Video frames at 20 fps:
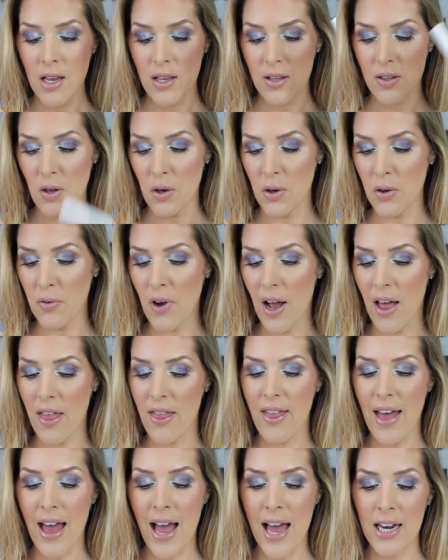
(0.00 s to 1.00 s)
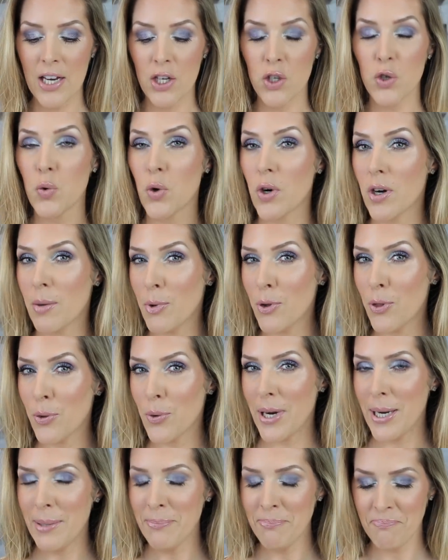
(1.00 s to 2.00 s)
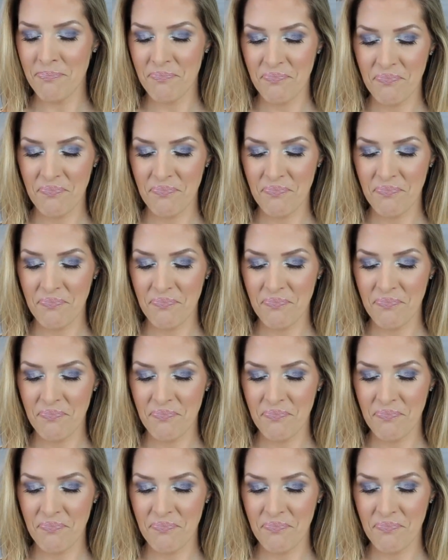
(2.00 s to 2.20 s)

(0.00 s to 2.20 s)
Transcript: So you've got that in drawer number three.